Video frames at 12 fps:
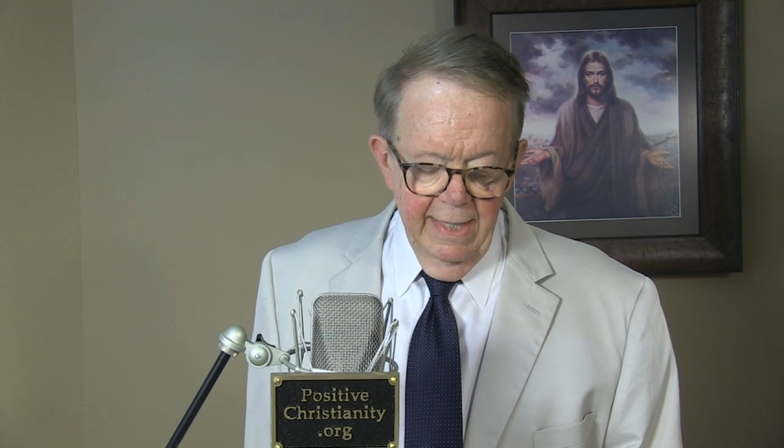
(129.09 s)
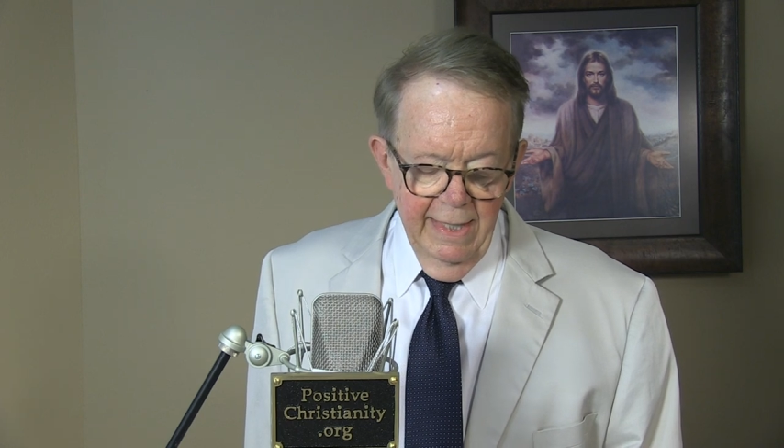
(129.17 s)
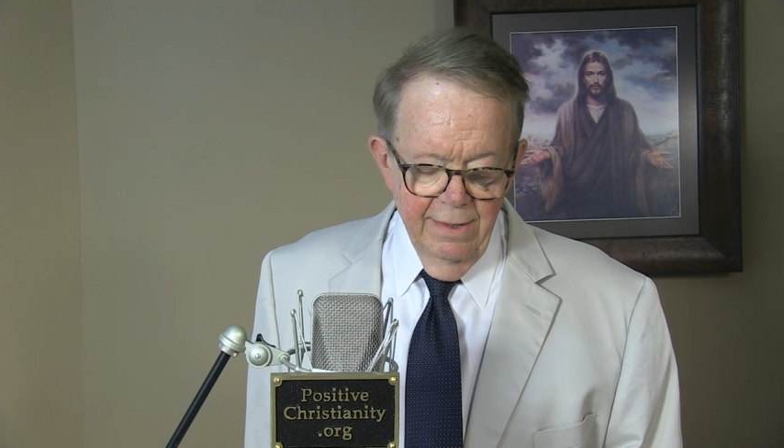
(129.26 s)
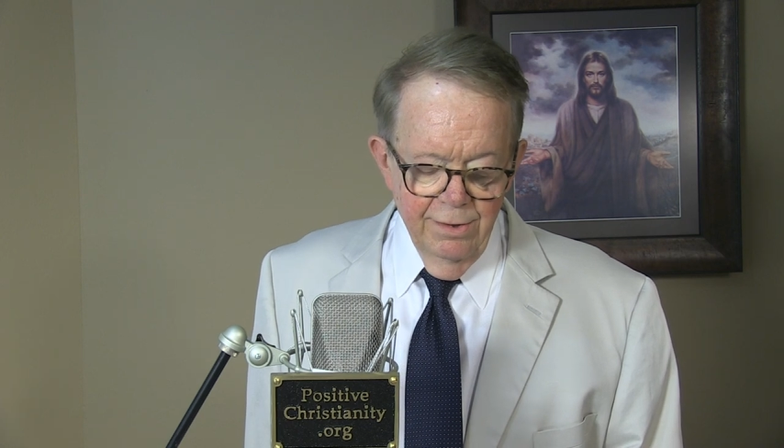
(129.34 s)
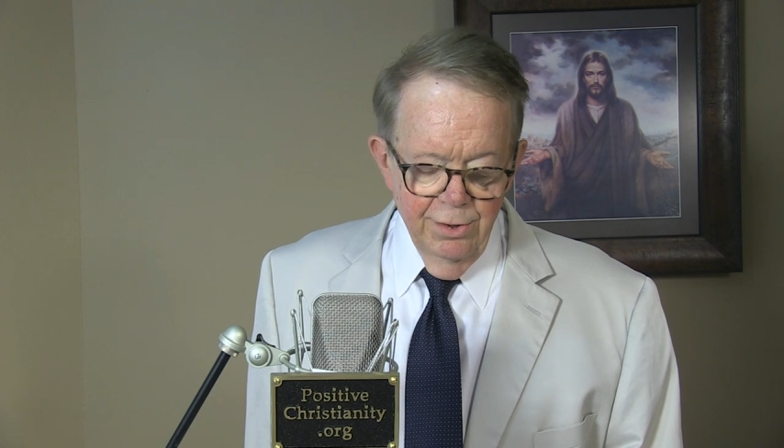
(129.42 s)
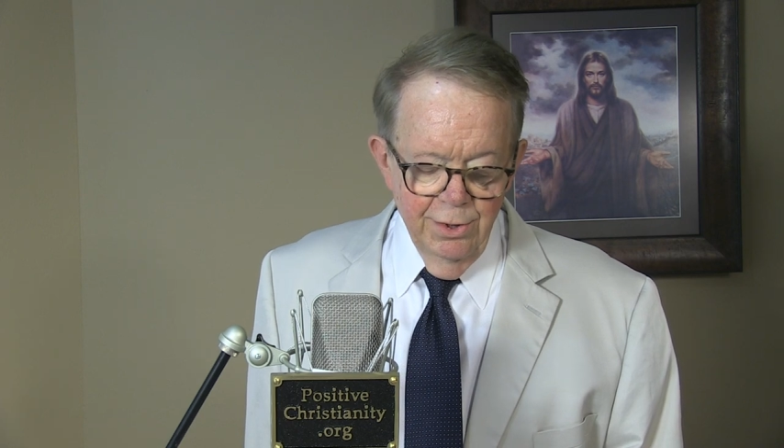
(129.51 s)

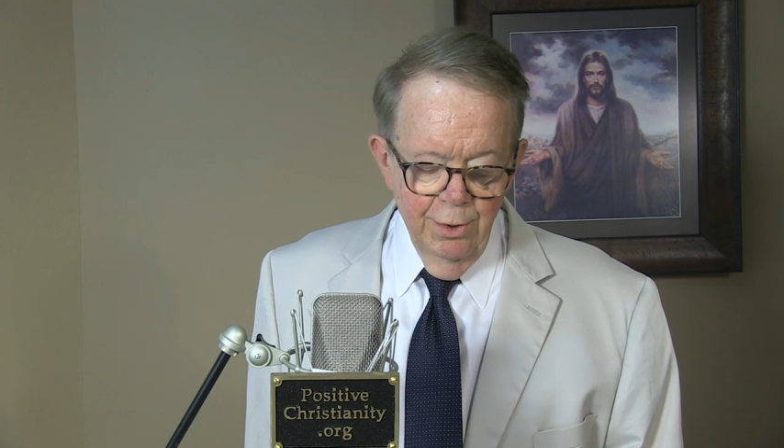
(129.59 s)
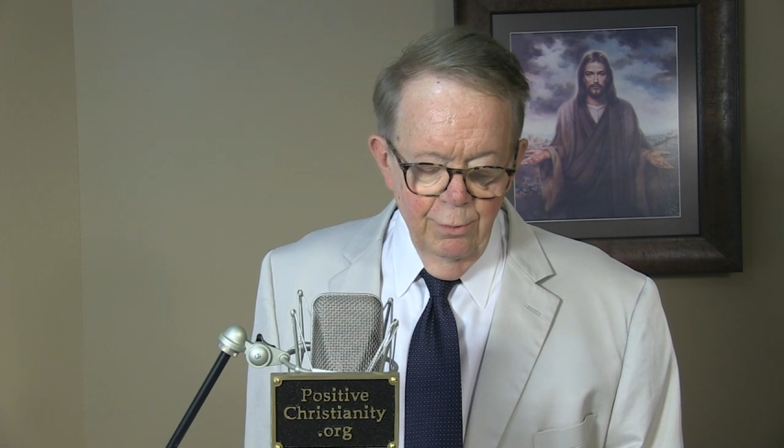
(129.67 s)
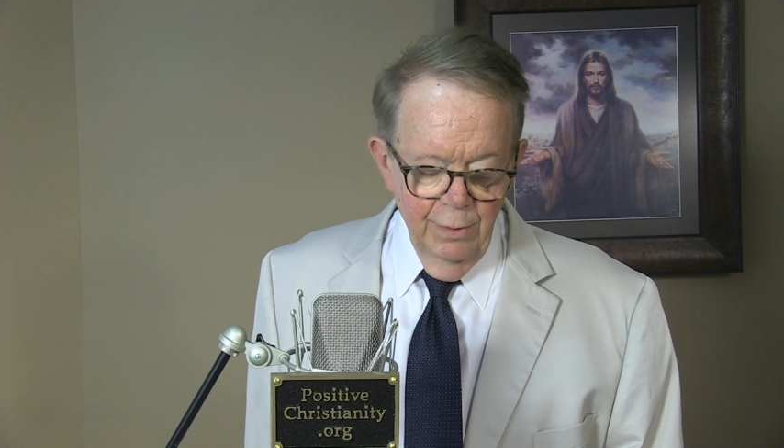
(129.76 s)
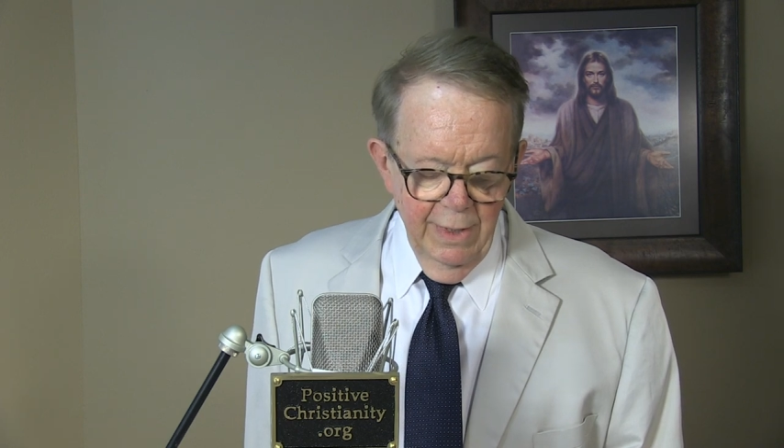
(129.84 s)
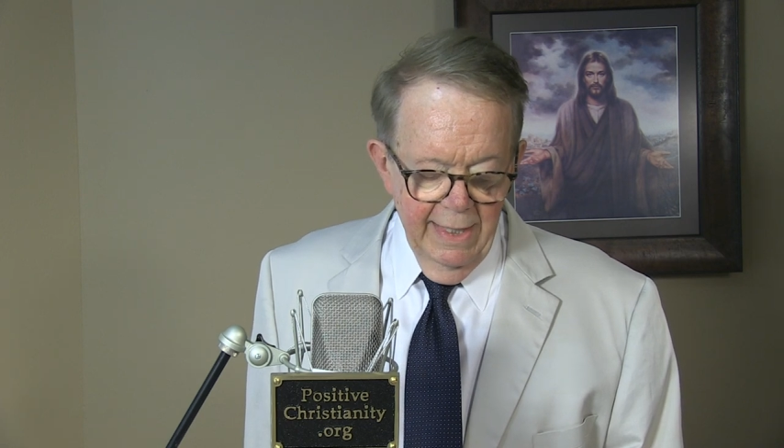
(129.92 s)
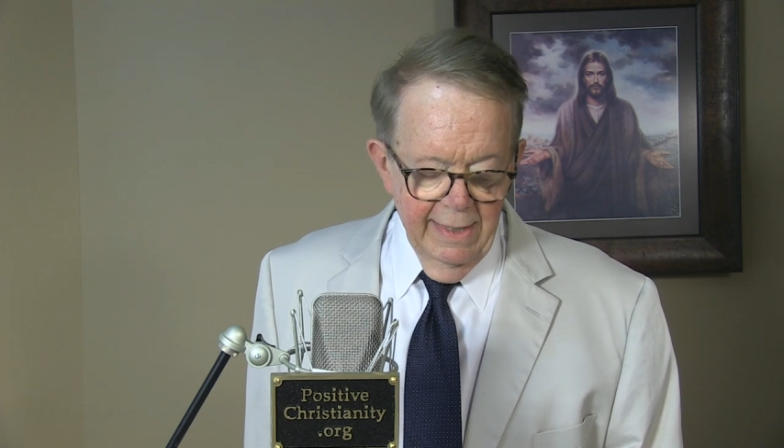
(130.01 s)
is
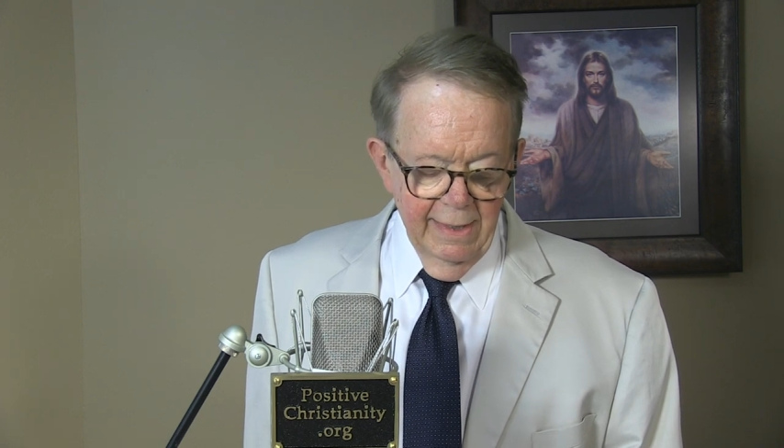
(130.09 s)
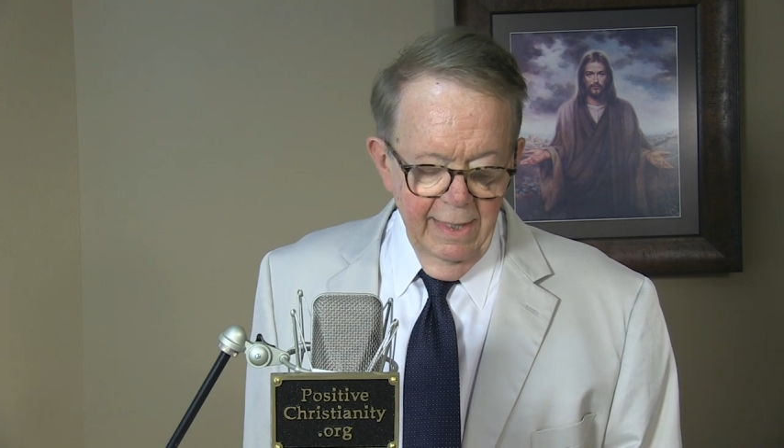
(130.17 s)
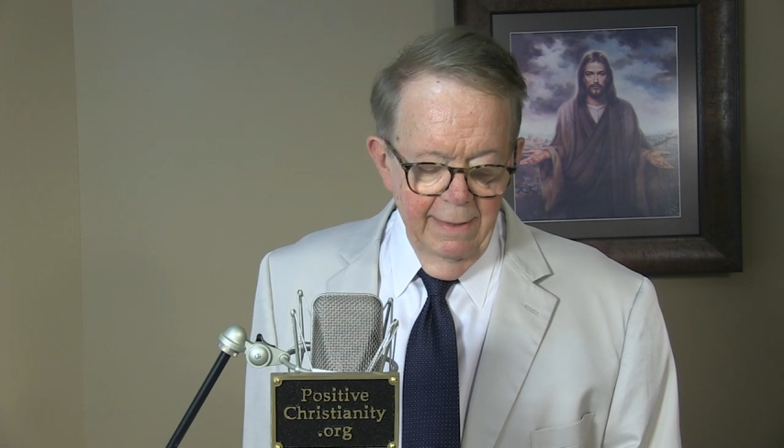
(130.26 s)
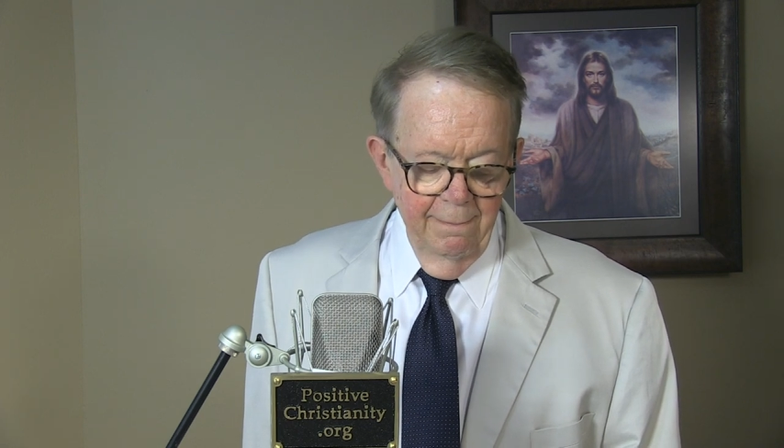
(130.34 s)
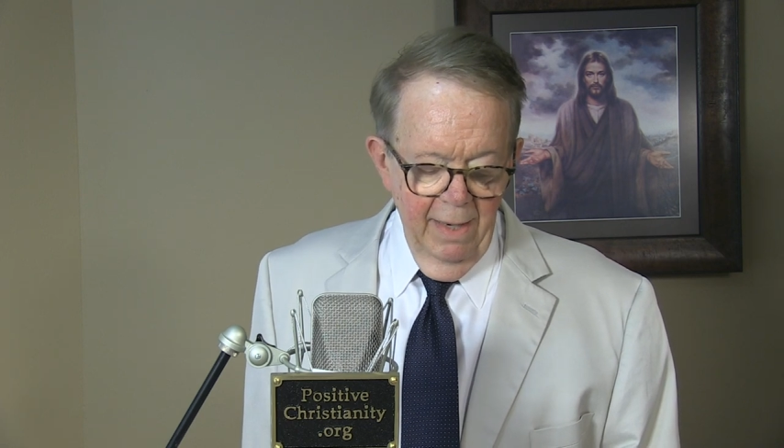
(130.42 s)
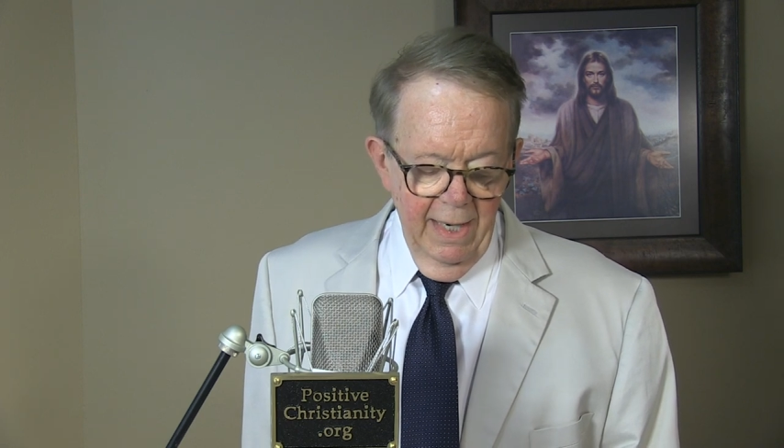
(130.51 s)

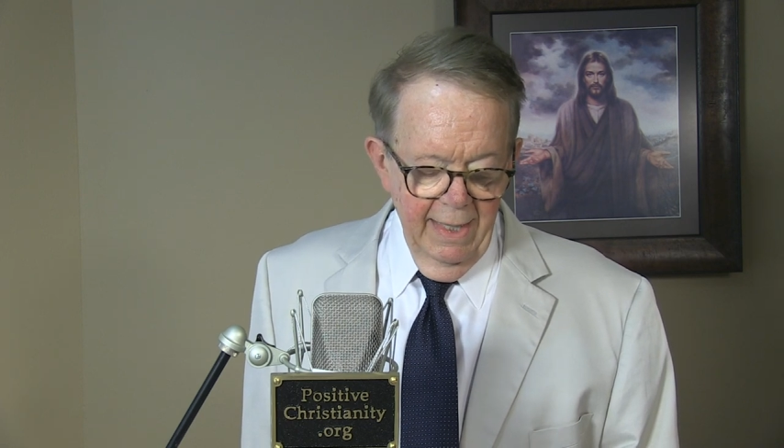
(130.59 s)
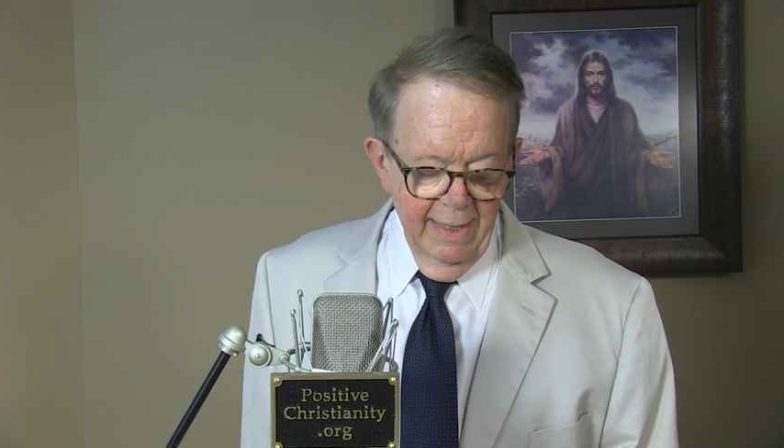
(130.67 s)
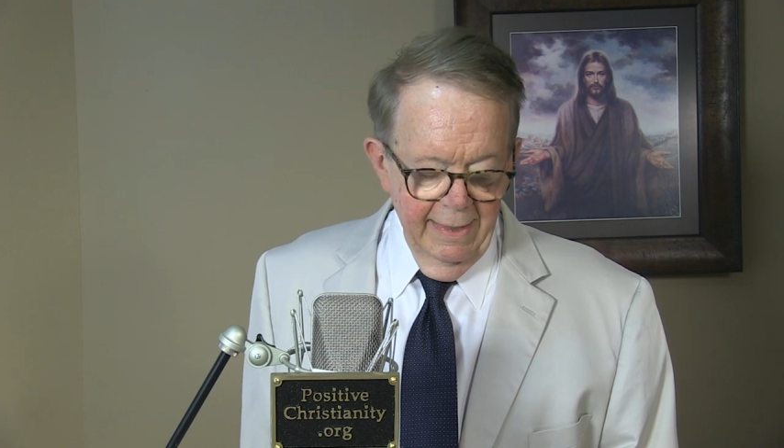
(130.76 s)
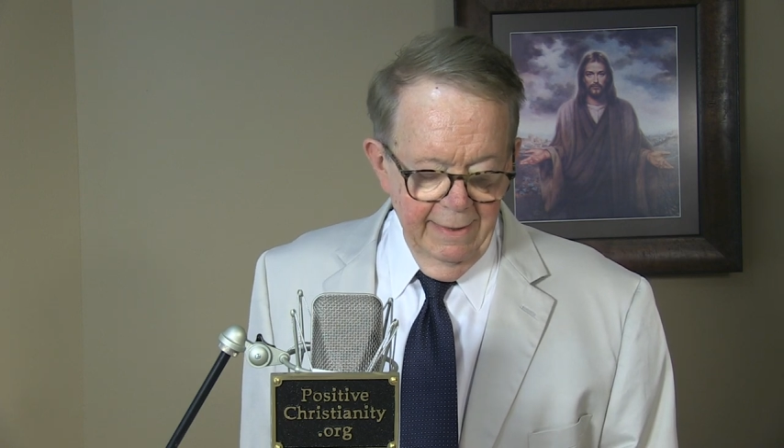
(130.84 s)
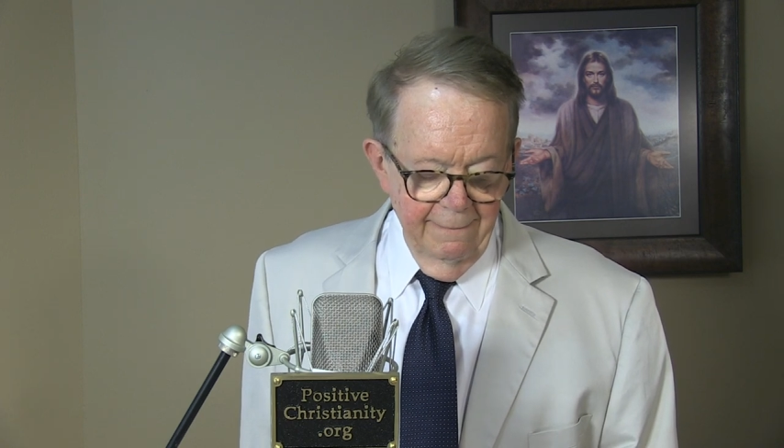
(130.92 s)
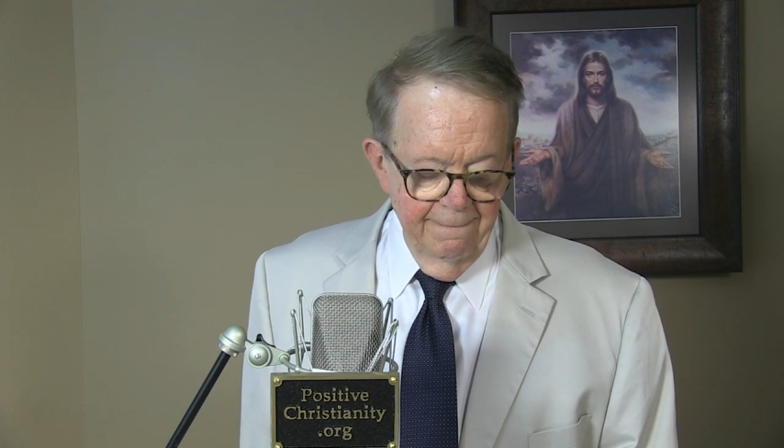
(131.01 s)
uniquely
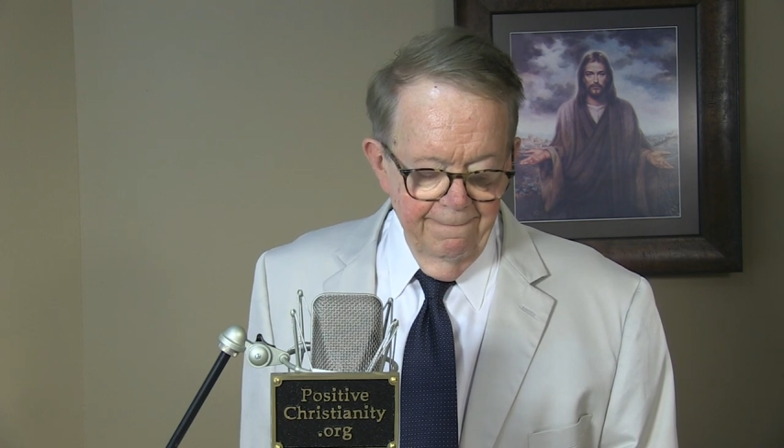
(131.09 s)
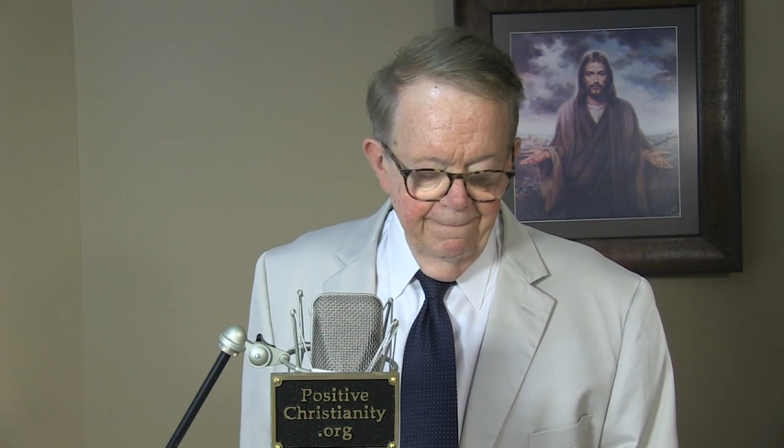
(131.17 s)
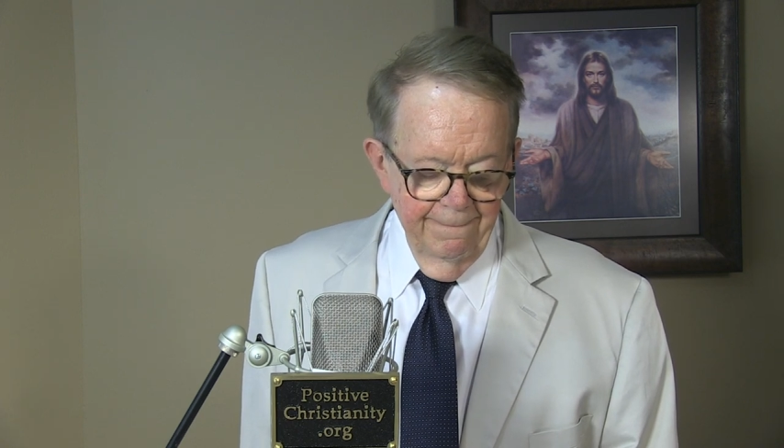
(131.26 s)
mine.